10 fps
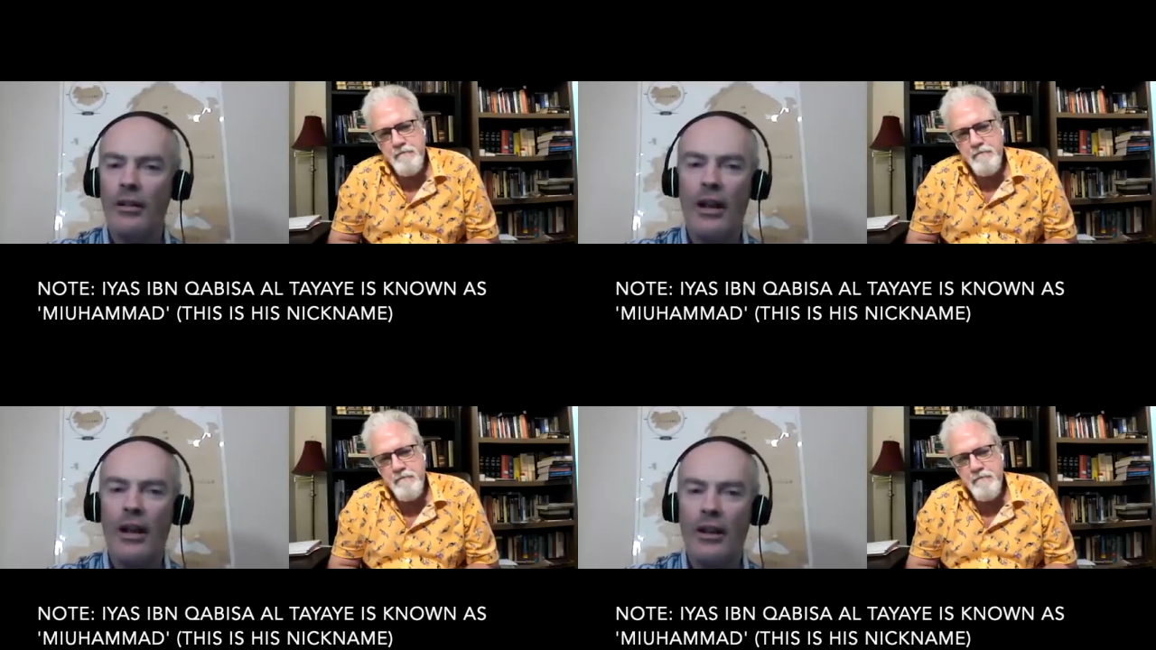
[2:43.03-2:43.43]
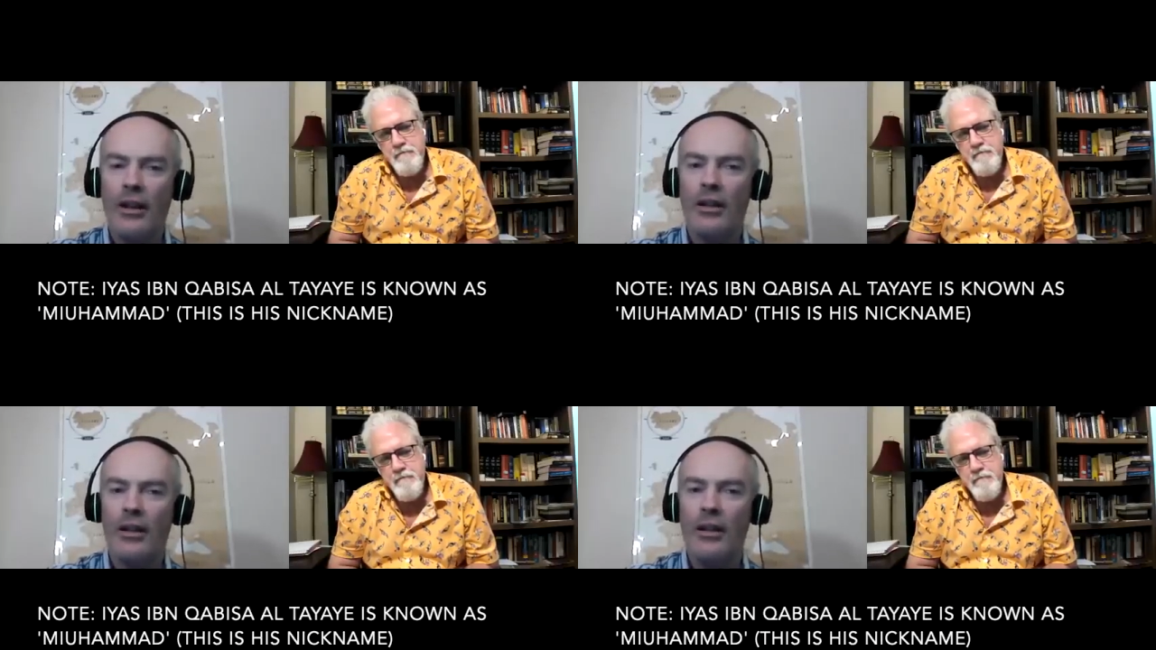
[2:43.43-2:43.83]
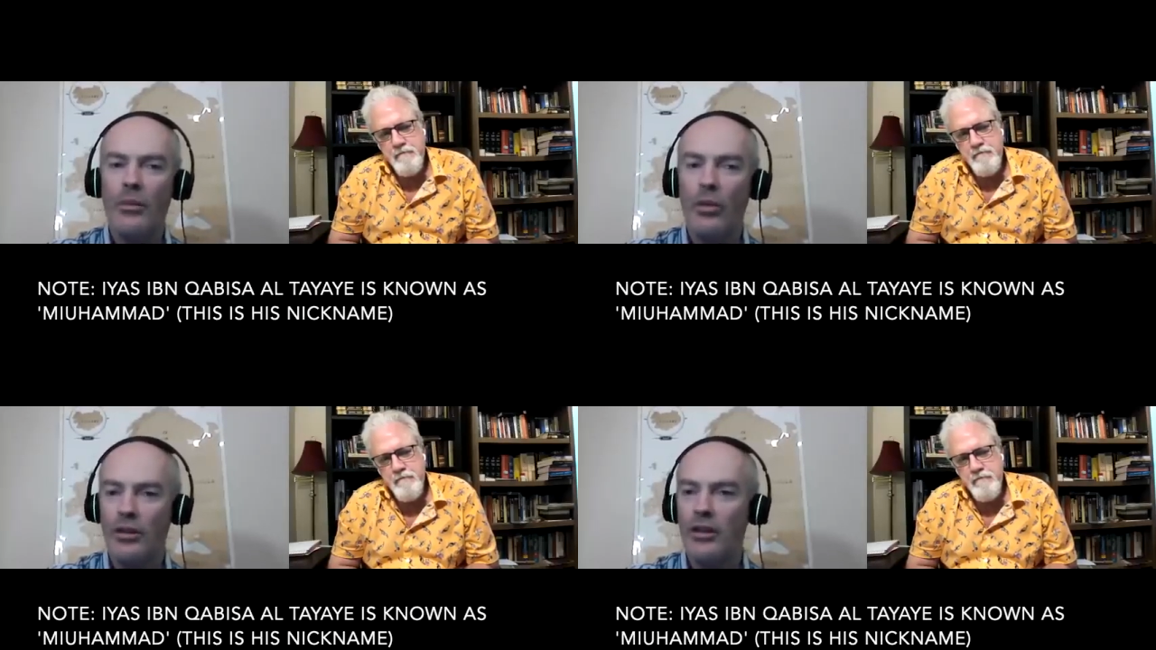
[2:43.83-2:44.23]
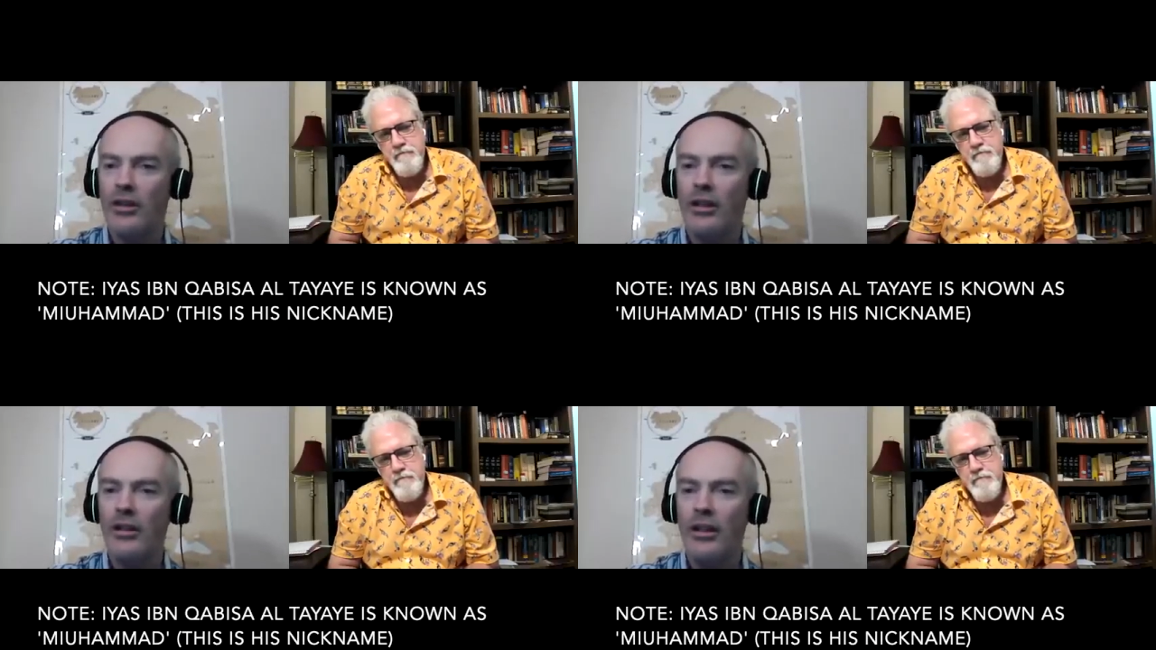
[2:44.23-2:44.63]
Speaker 1: at that time was this
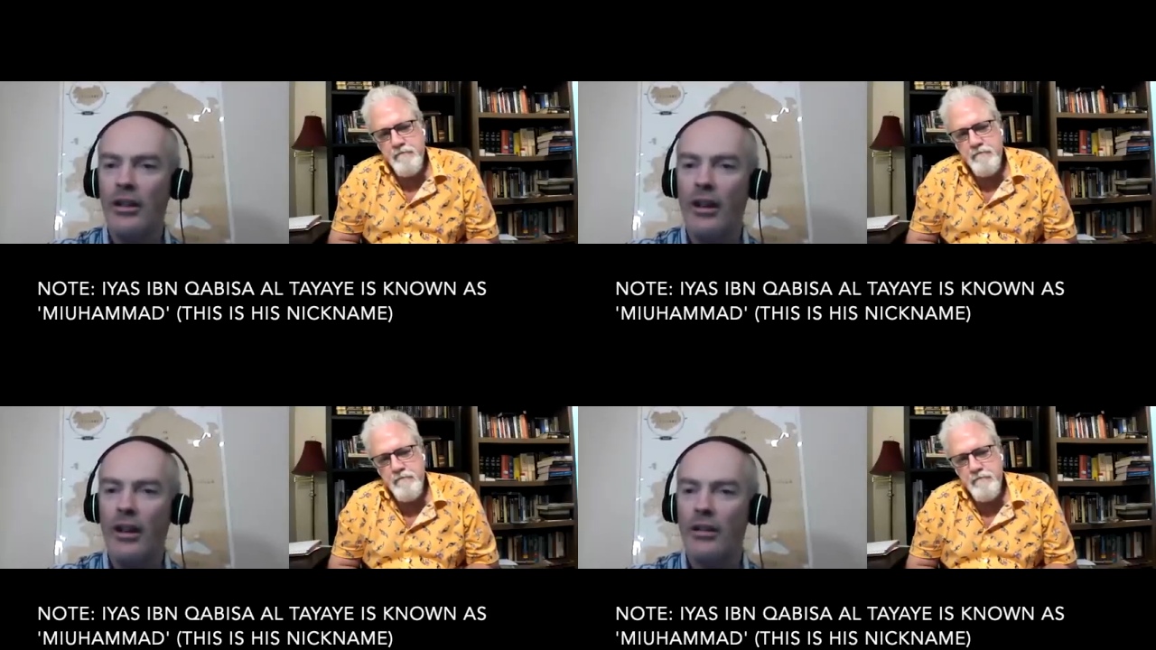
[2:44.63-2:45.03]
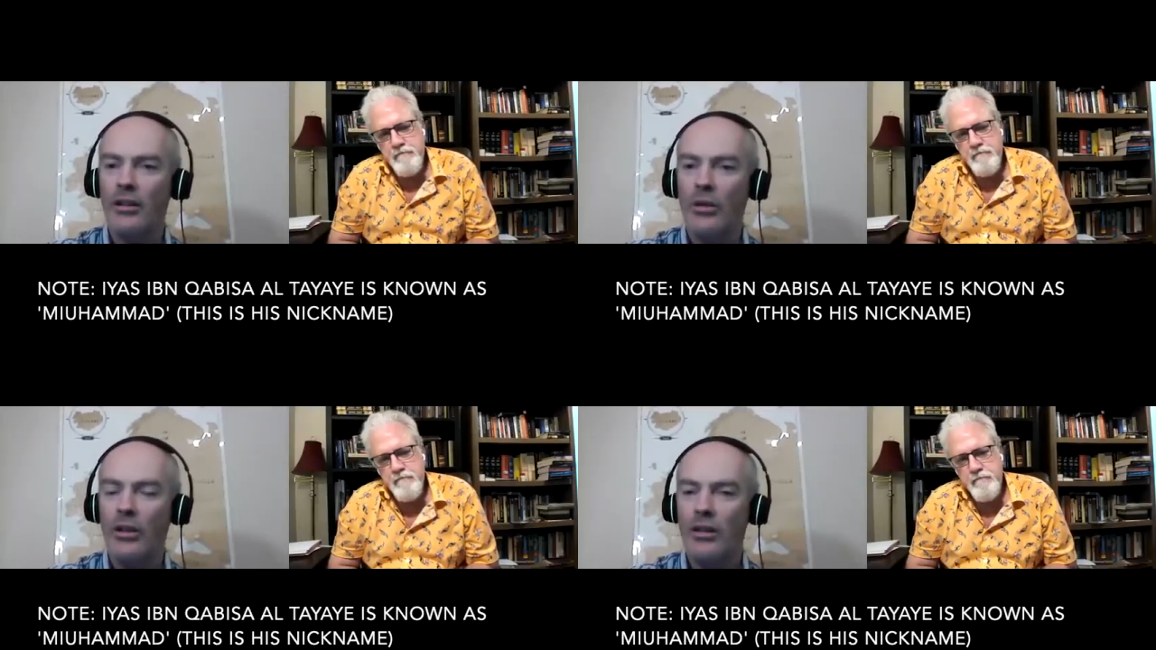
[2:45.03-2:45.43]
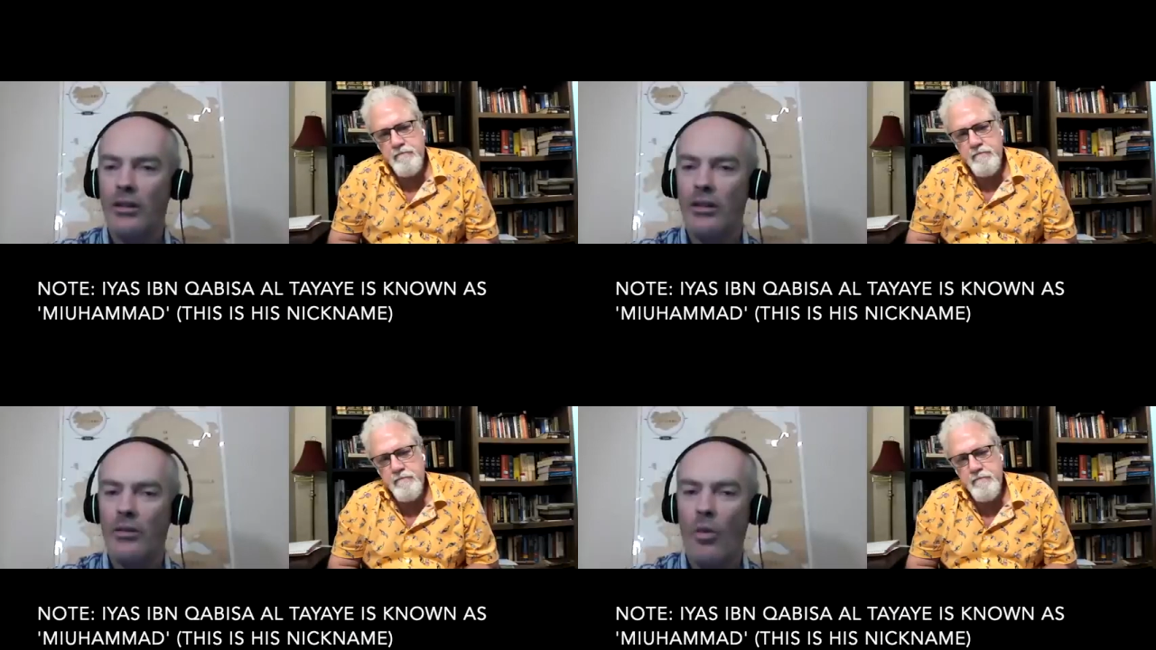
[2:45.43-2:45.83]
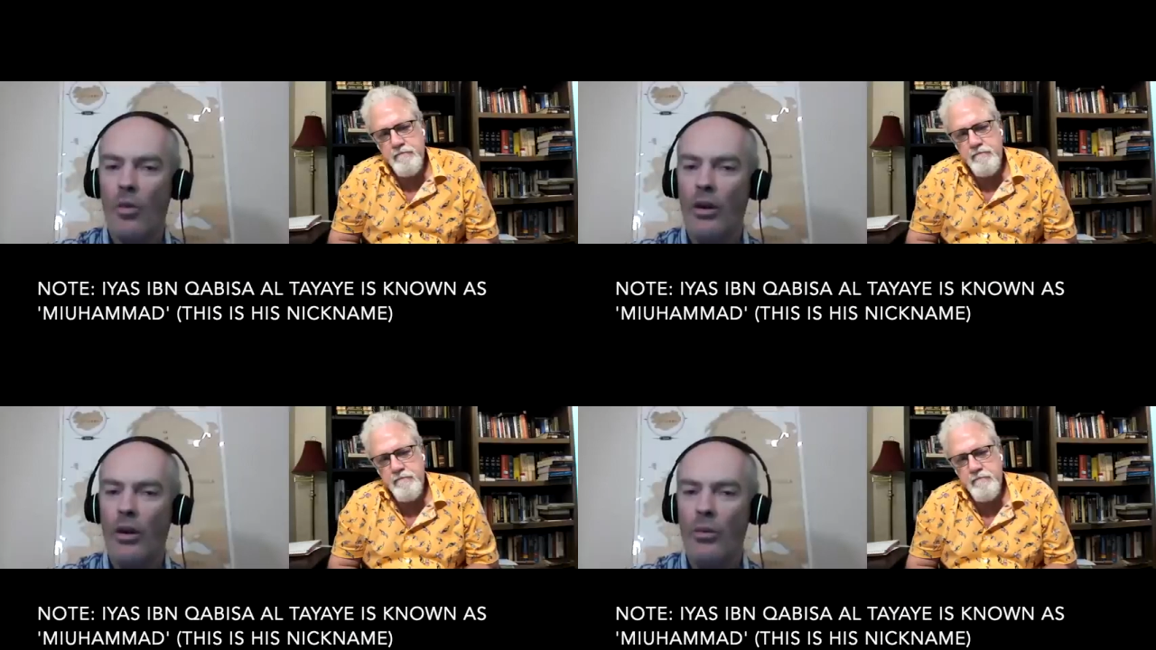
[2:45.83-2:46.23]
guy yeah so this is
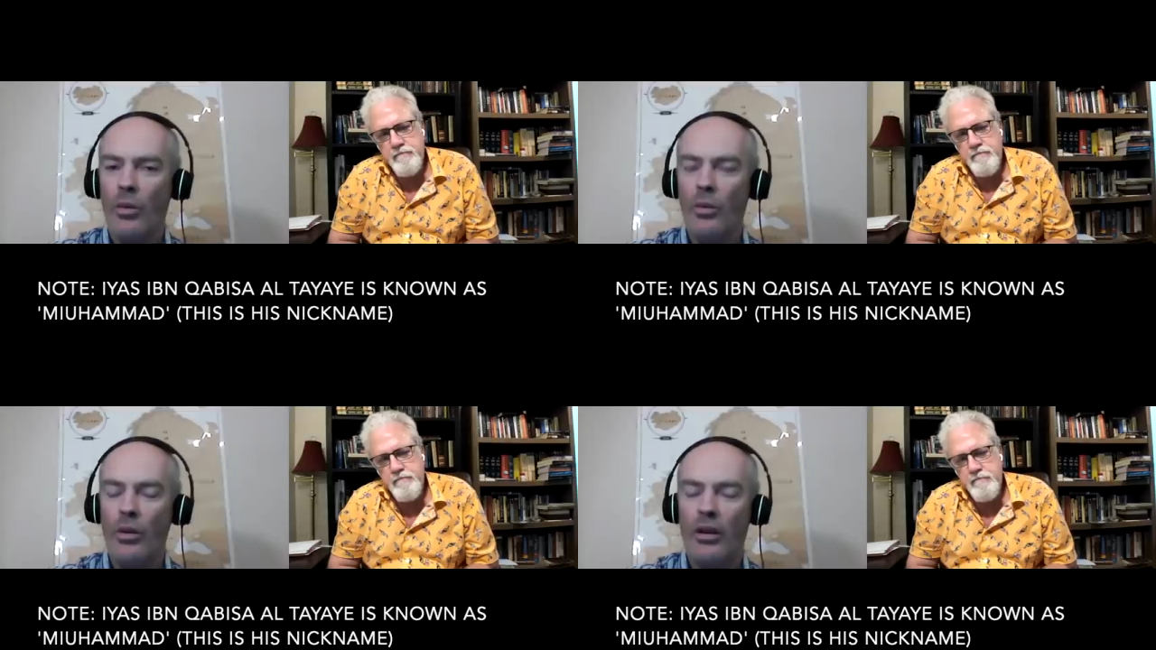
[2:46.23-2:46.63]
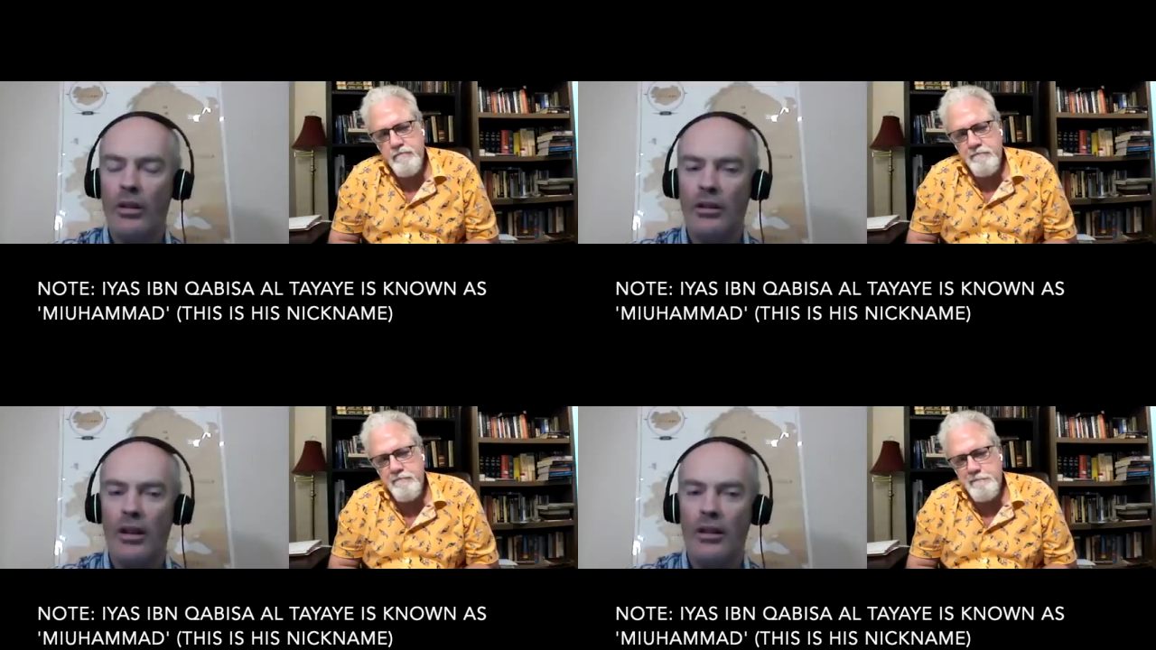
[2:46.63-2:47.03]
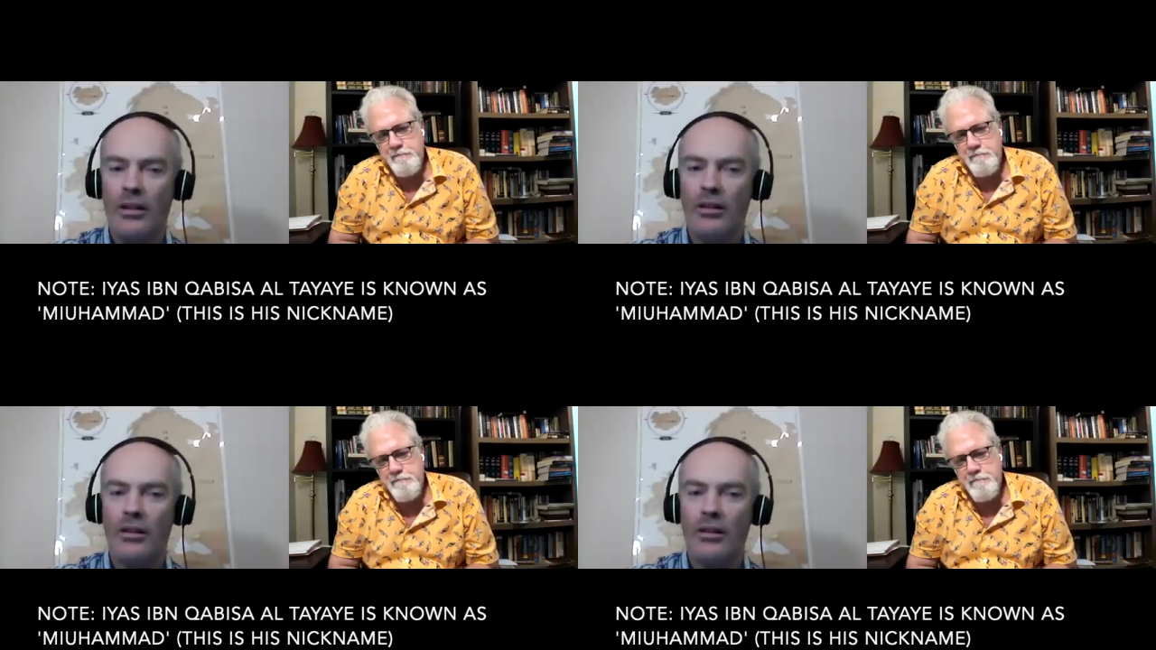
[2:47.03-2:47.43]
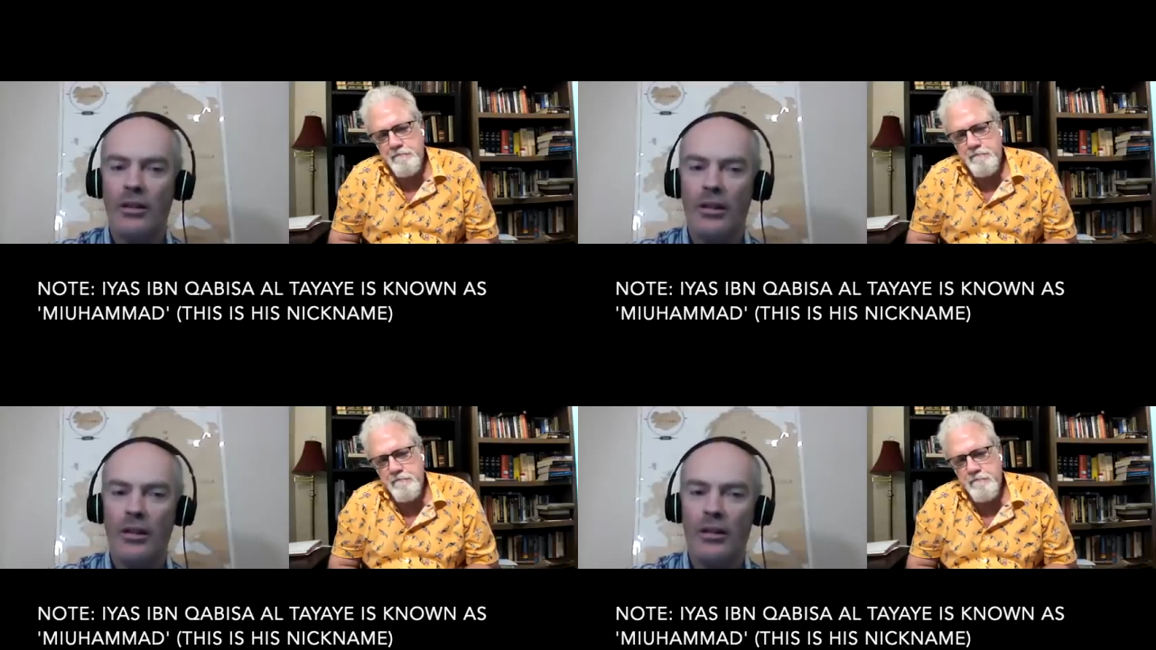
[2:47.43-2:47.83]
why we can say this is
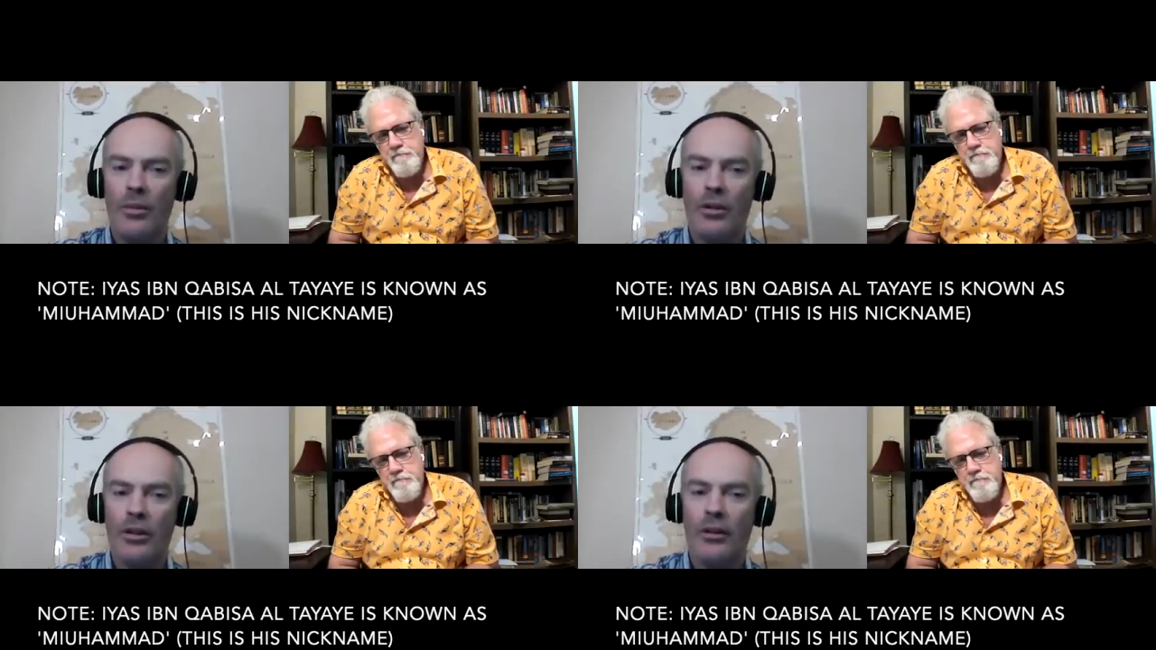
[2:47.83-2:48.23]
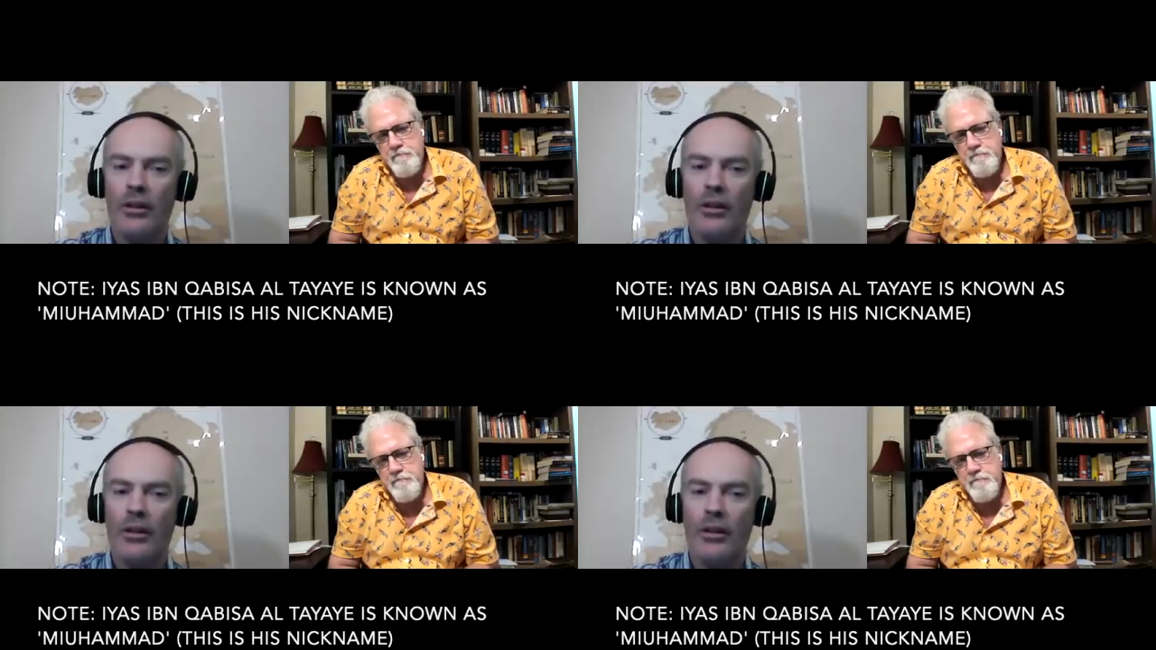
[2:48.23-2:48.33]
the, the person